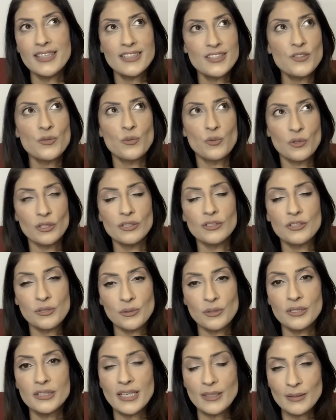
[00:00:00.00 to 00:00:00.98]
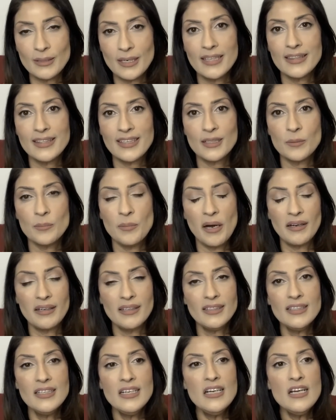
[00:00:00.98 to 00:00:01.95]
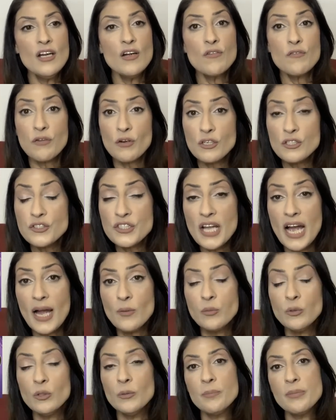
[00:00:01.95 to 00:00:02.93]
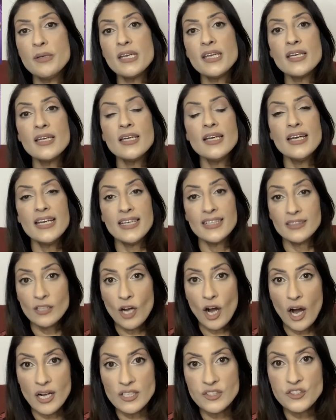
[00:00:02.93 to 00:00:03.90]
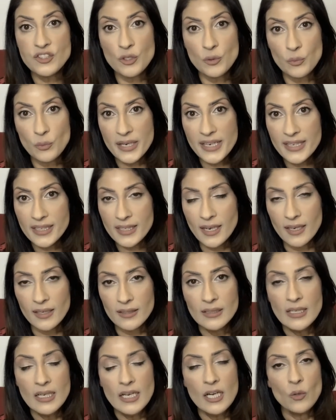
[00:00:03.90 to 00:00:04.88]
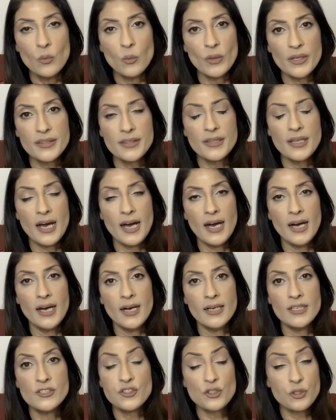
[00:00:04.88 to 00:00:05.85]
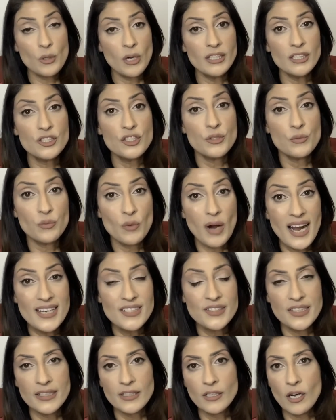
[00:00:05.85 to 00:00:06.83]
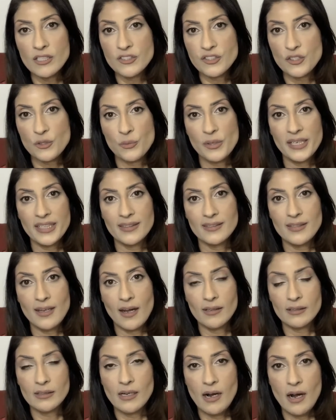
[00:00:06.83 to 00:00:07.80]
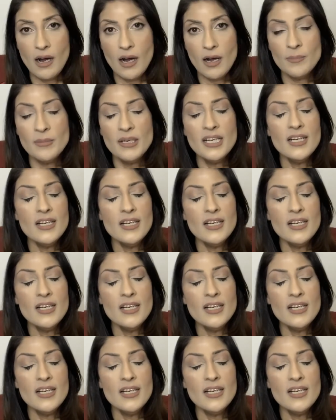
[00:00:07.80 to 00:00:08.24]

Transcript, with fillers: It is a world tour now that I think about it. First, I will be in Costa Rica with uh, Astrology Rising Costa Rica dot com.